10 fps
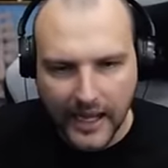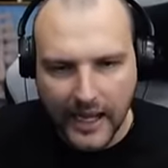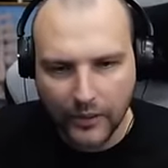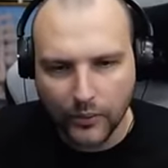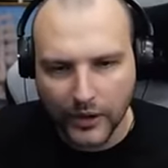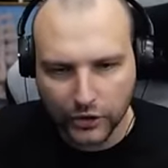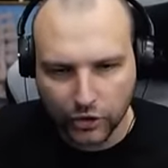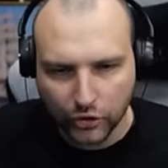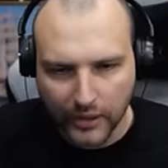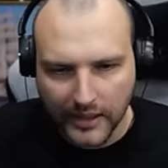I want
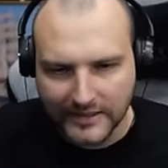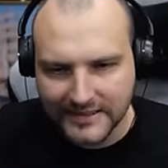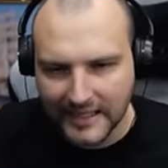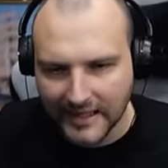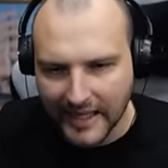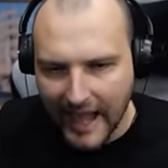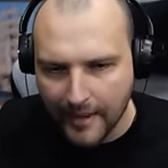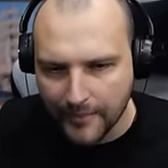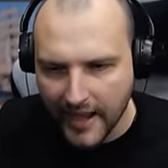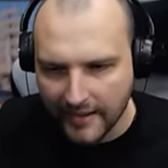to
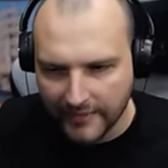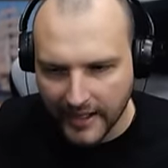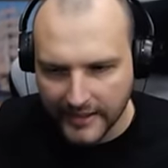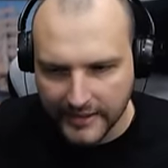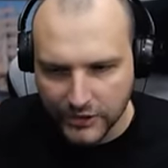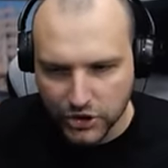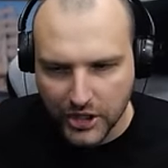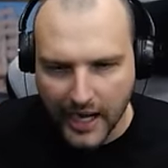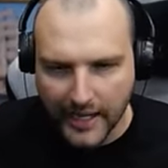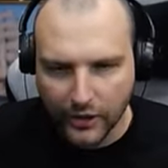slap every and each
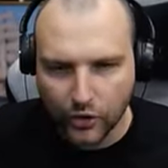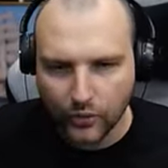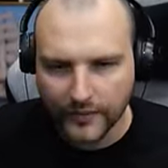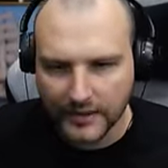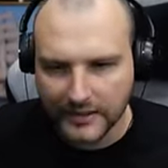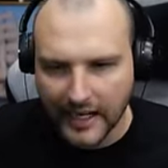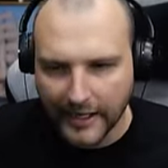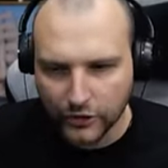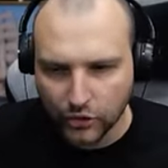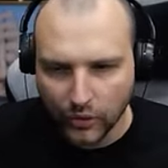guy who will
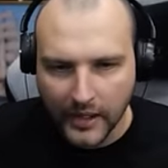try to